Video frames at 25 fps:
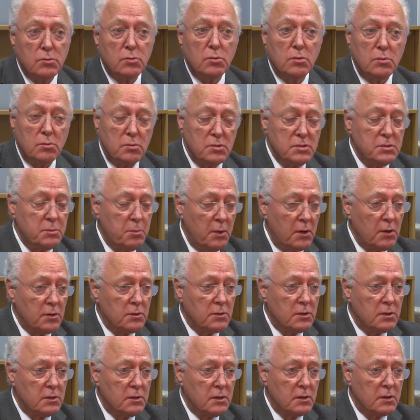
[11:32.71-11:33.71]
will
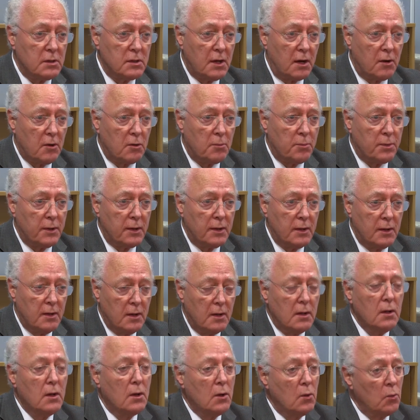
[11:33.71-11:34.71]
respond to the therapy
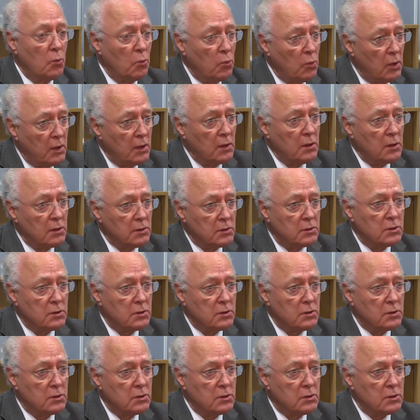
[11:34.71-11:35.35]
will